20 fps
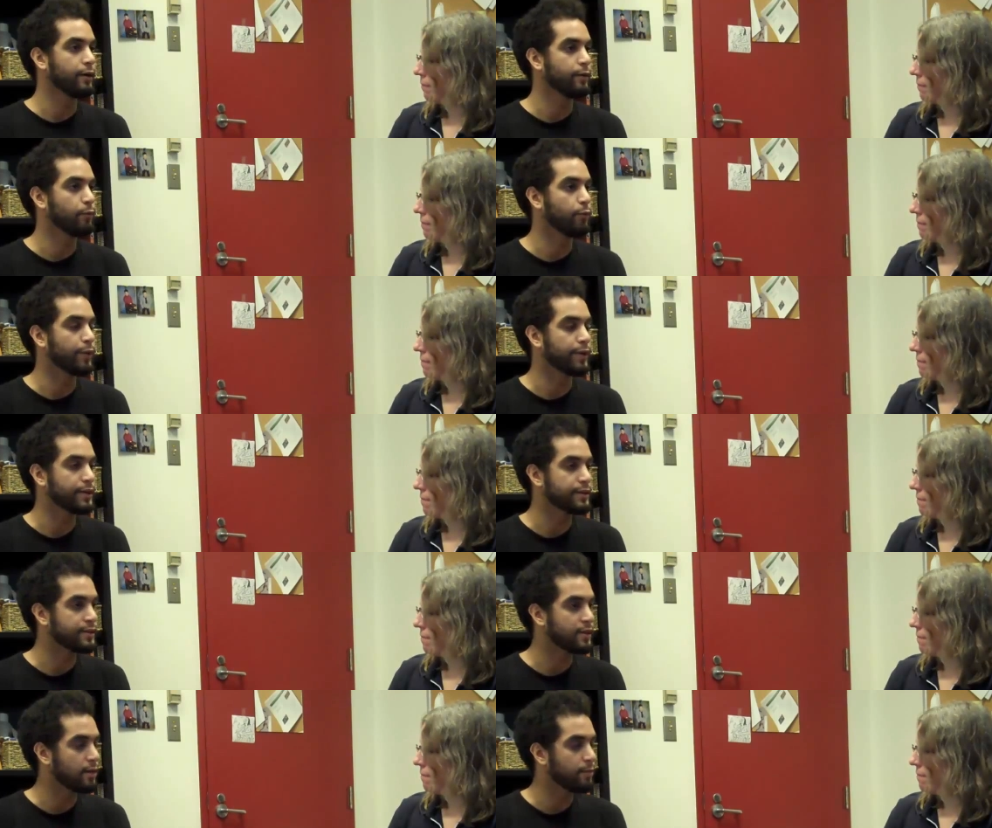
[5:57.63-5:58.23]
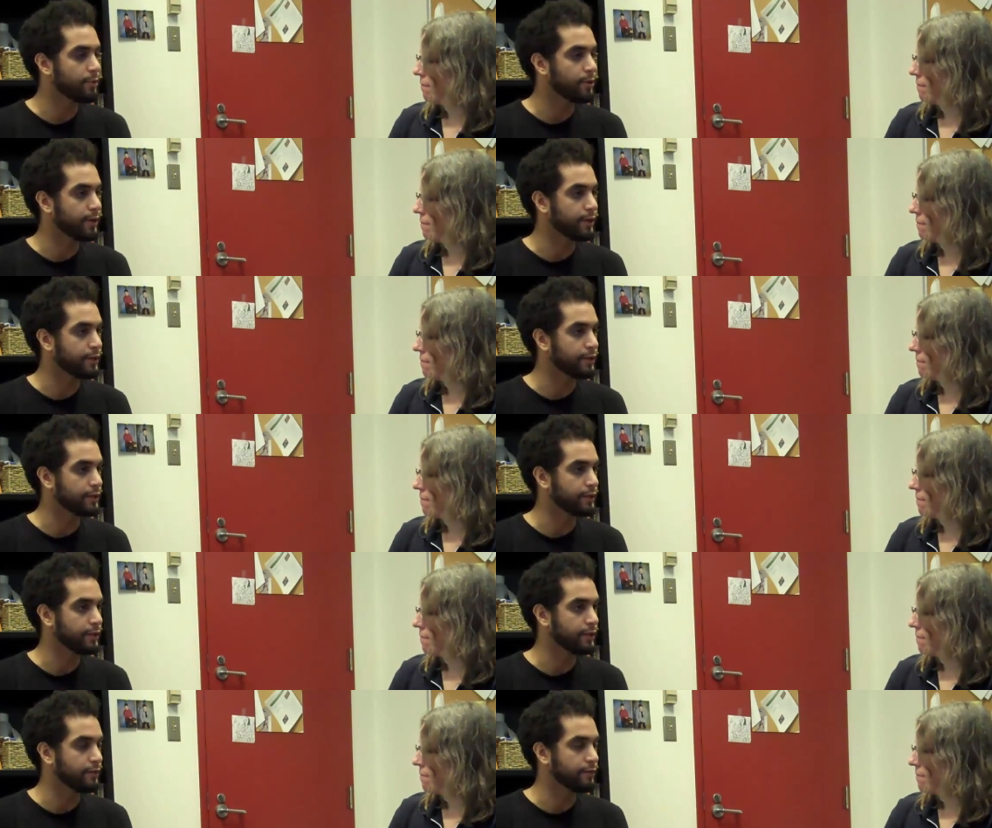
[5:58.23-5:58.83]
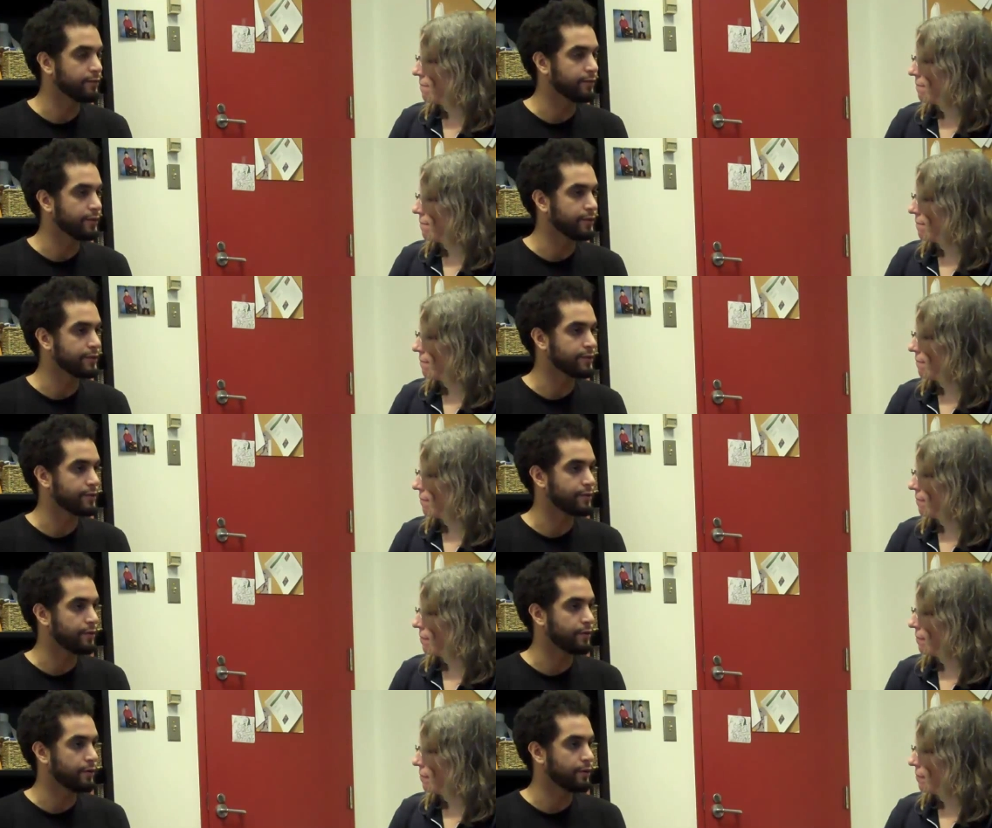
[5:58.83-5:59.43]
Speaker 1: um, one example I can give
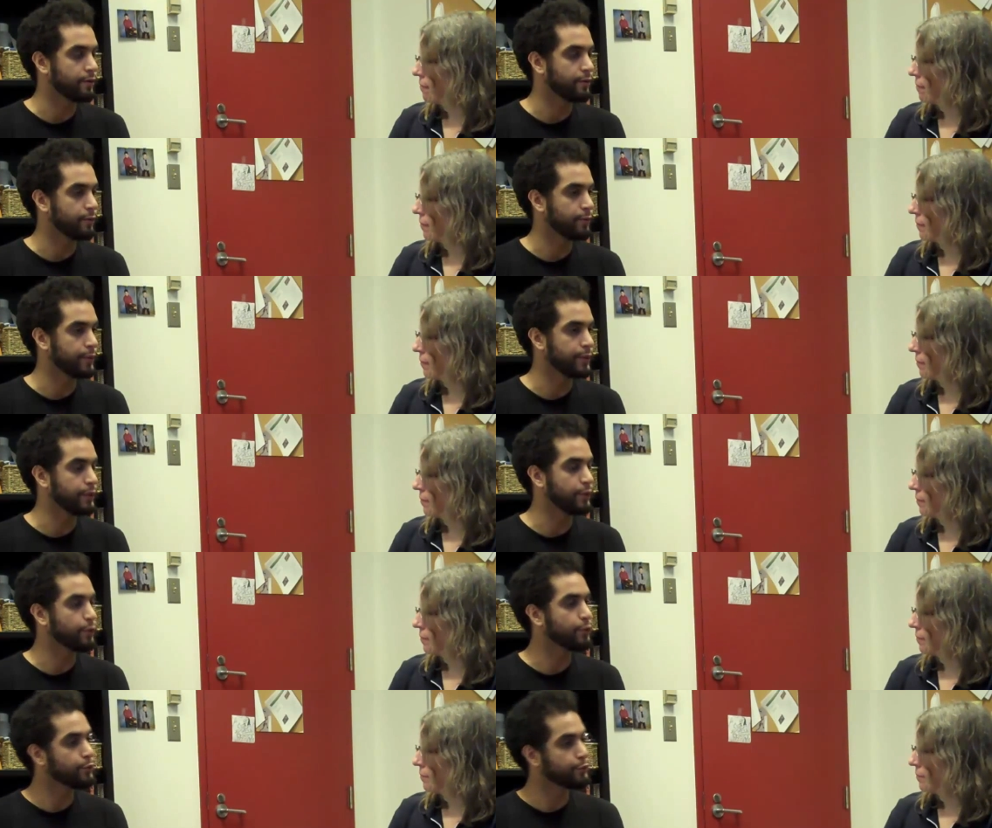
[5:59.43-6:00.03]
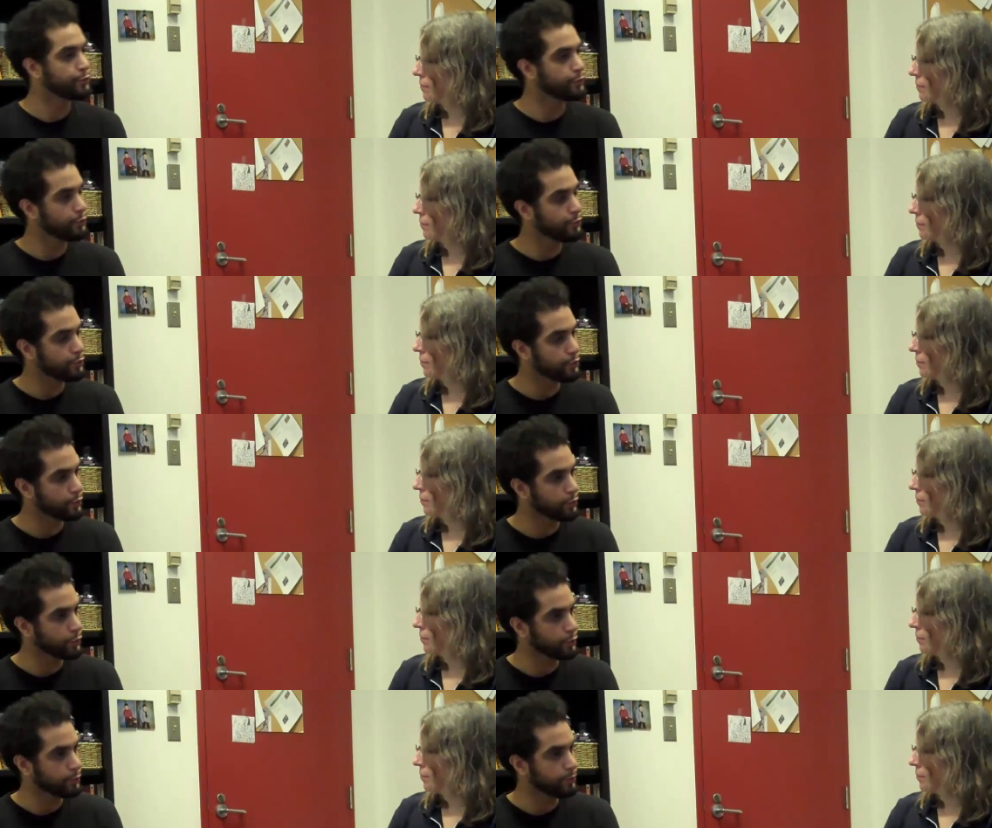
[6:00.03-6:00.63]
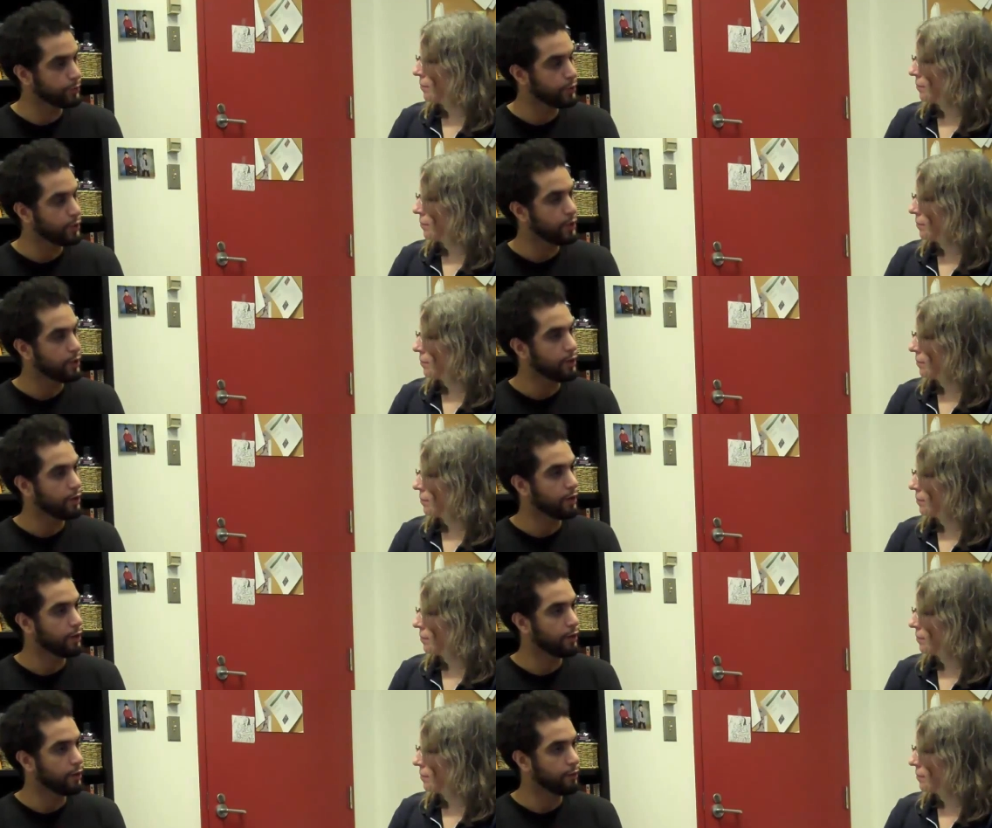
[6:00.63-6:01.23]
is uh, we used YouTube
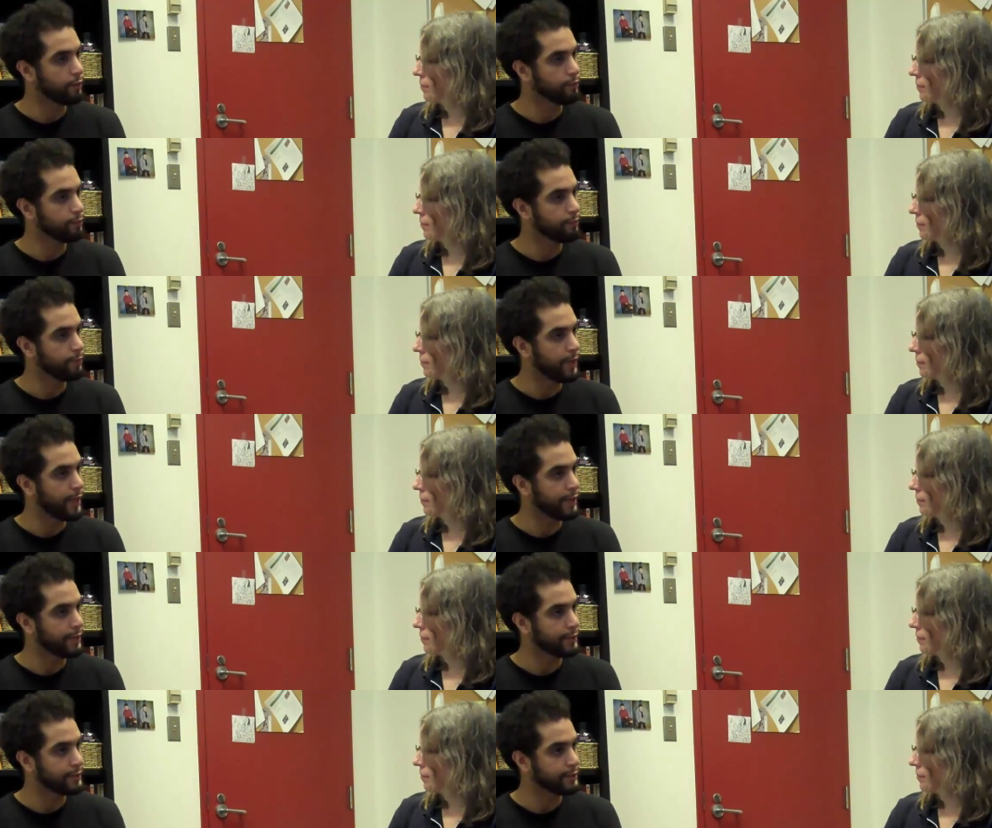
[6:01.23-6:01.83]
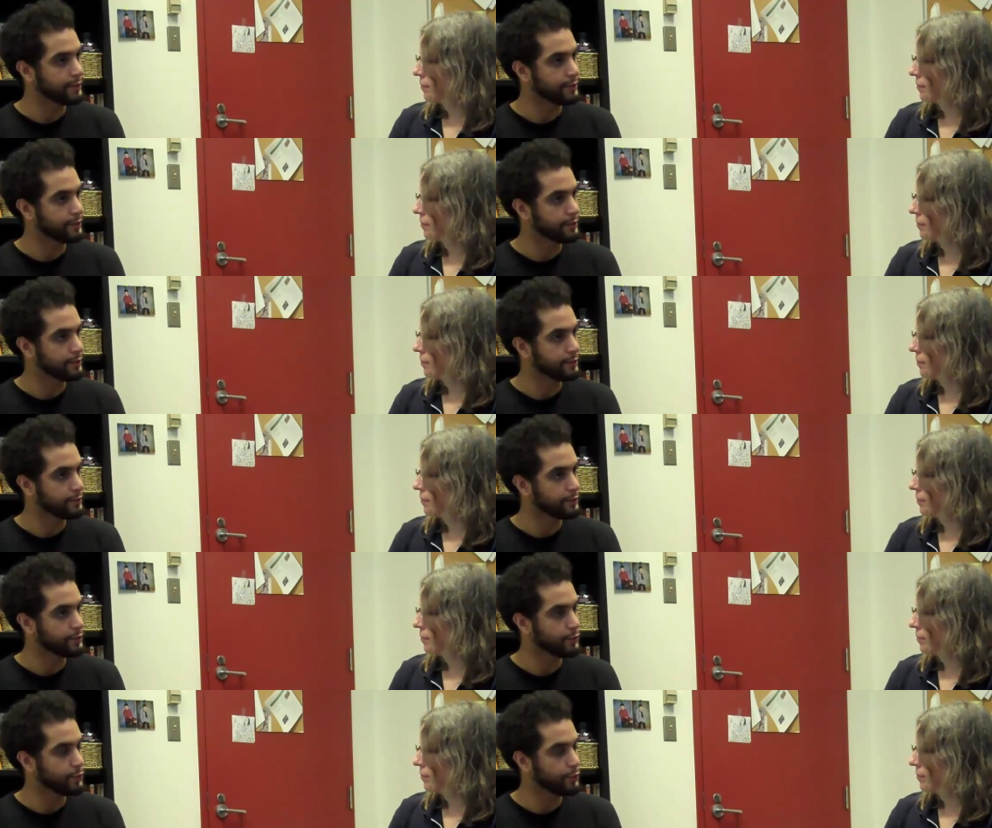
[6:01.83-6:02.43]
um, back in